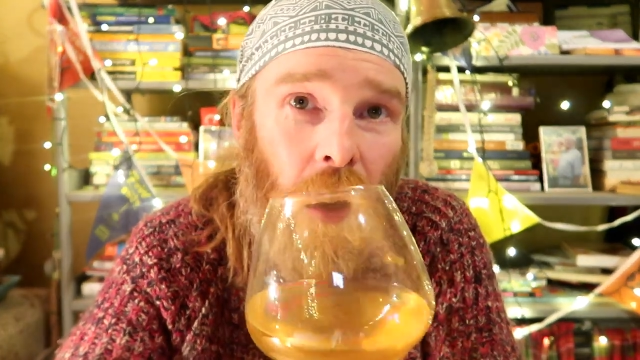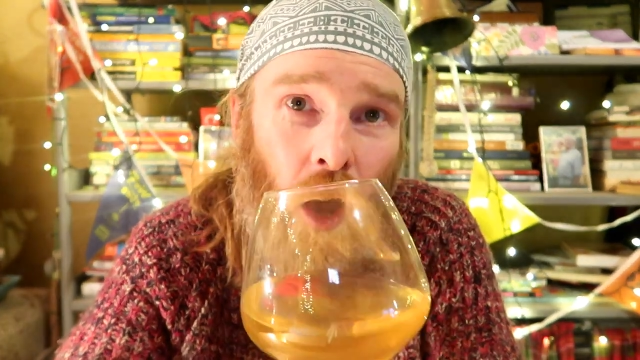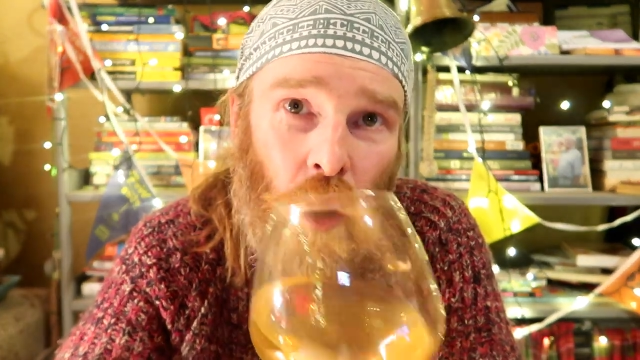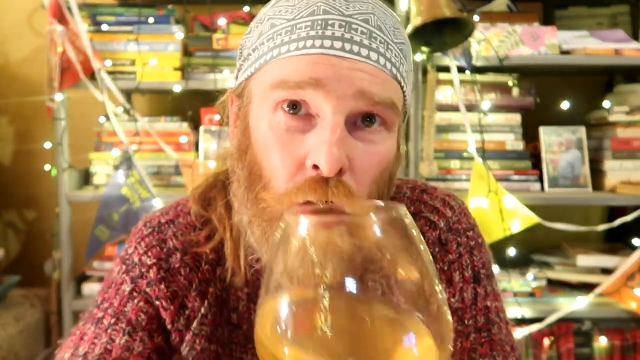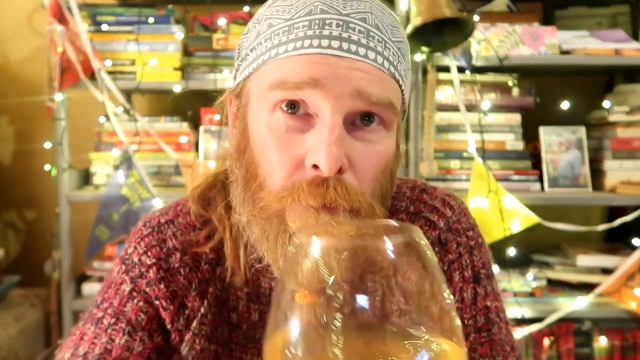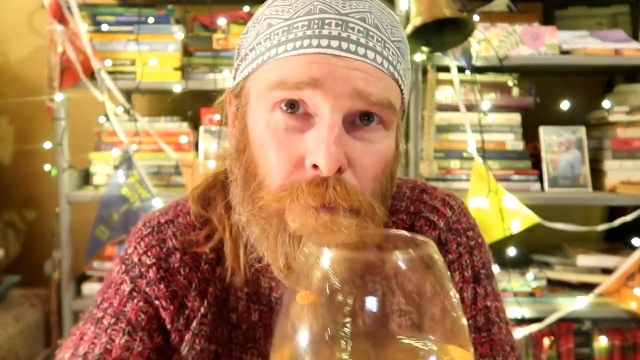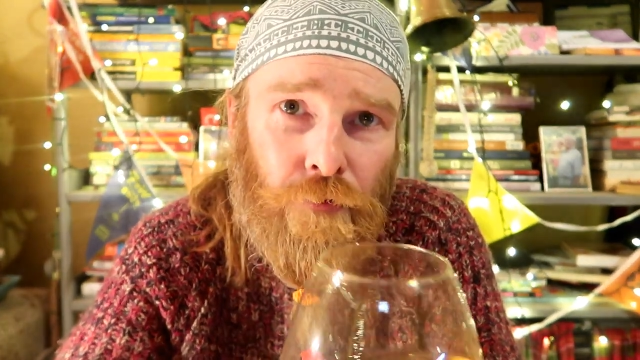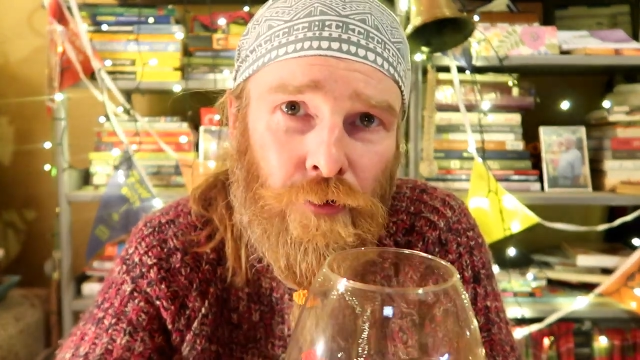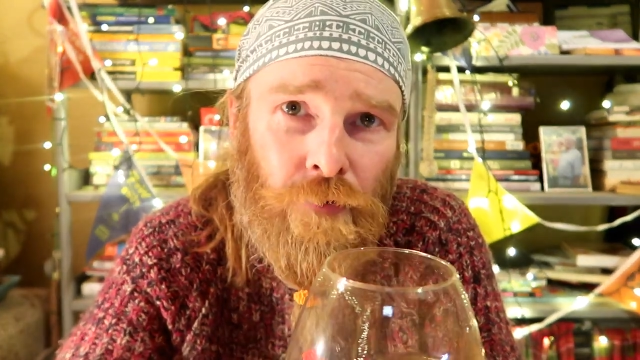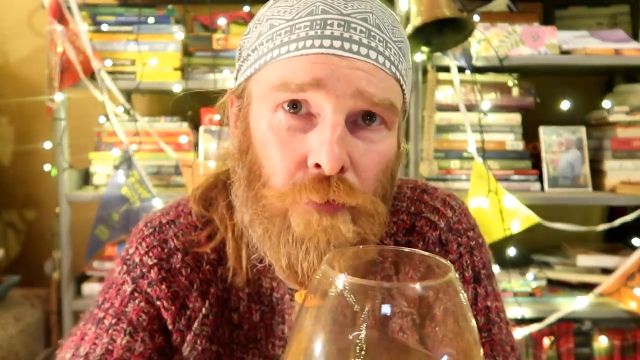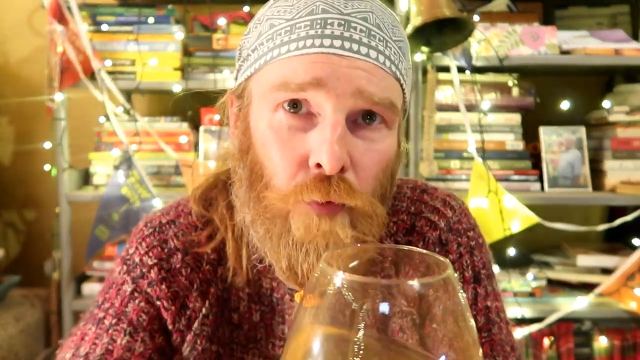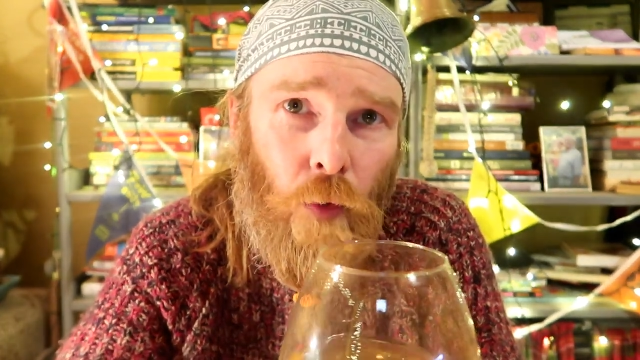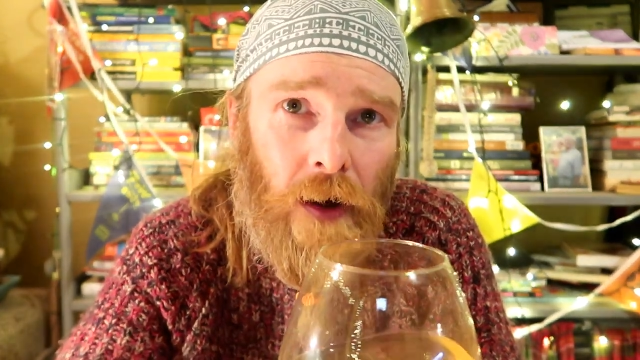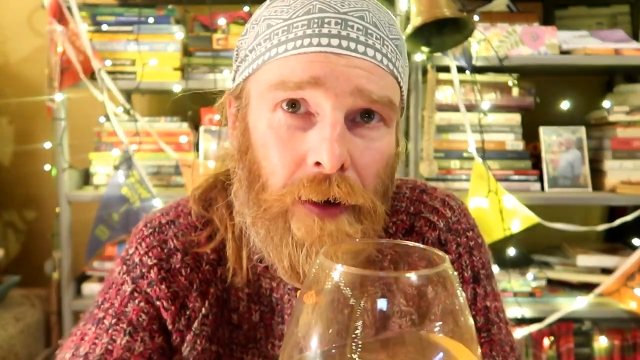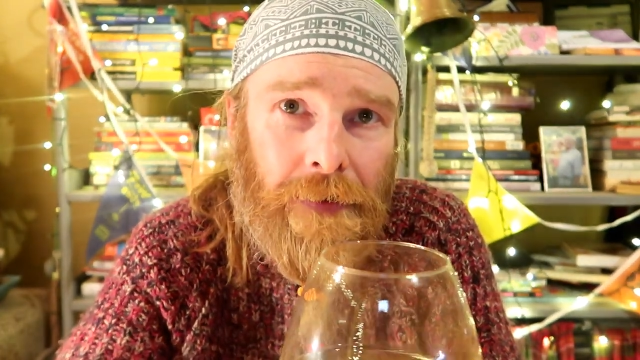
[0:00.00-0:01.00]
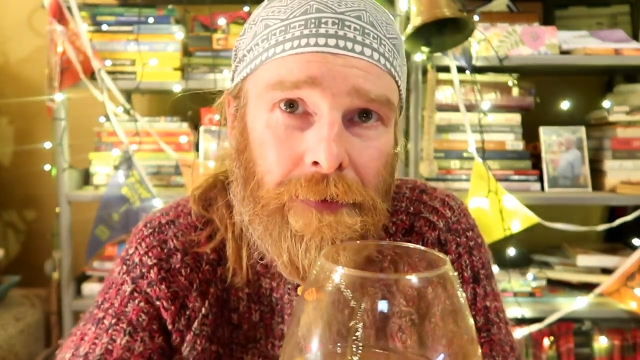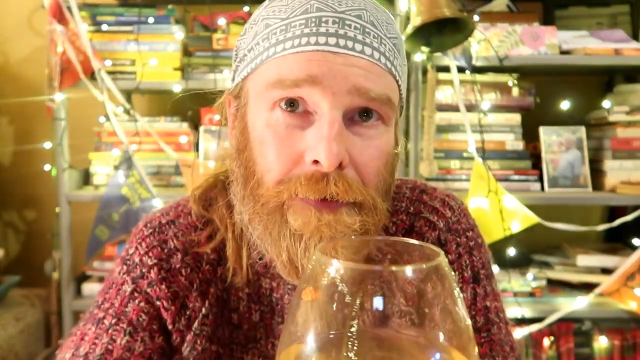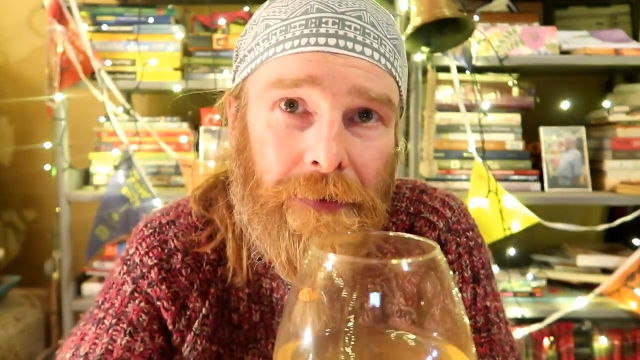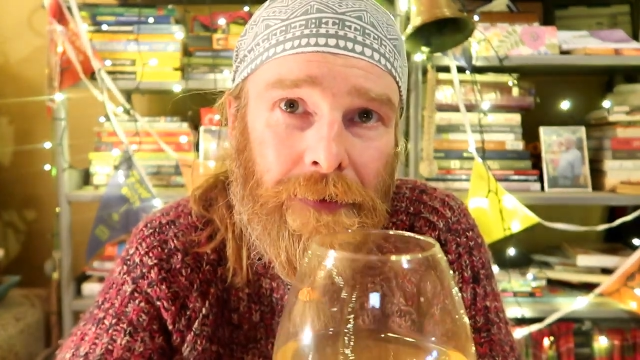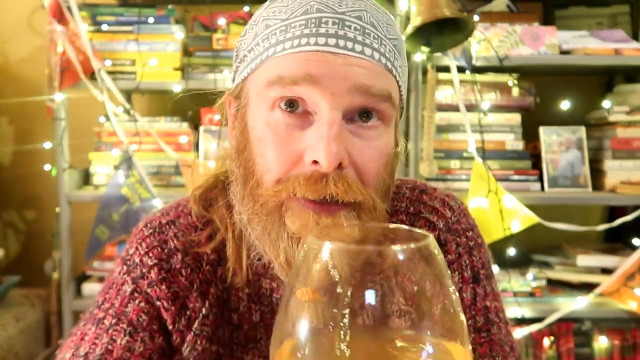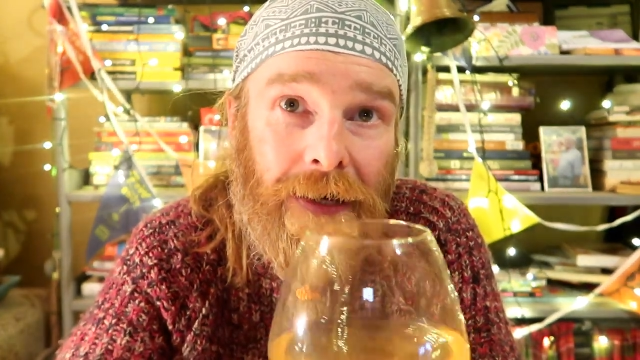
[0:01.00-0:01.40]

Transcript: home-brewed wine